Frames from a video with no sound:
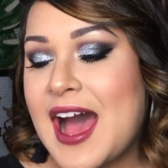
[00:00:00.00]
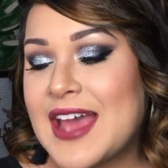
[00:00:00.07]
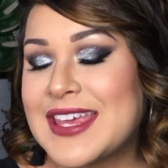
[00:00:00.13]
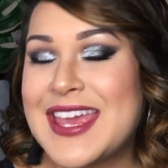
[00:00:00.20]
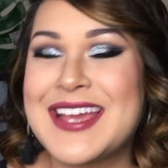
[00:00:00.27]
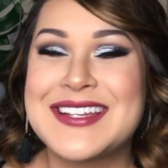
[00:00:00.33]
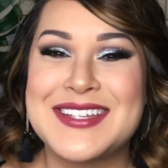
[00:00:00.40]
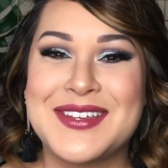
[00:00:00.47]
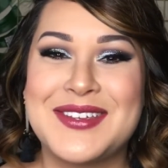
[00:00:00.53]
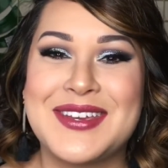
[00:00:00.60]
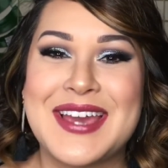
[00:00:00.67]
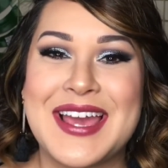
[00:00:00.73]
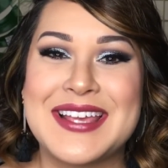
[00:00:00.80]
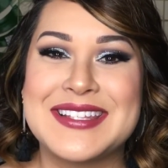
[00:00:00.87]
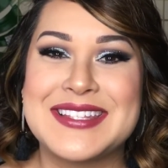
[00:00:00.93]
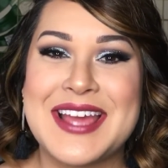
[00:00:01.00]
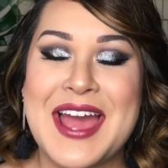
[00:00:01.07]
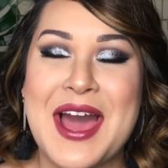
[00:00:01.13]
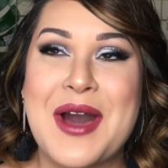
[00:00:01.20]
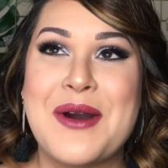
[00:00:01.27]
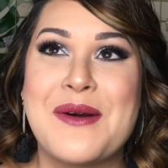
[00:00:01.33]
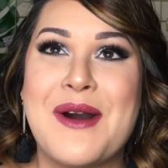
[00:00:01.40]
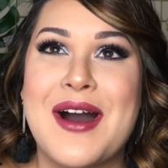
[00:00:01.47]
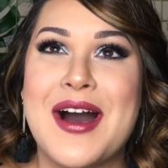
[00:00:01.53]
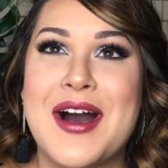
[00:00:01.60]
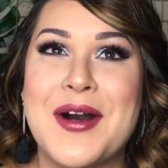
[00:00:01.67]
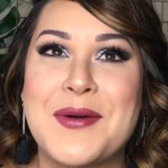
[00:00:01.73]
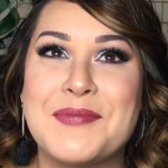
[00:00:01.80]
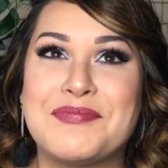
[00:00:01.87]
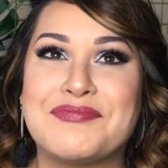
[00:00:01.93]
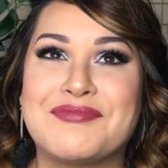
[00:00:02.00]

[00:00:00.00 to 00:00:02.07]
I can't tell you guys how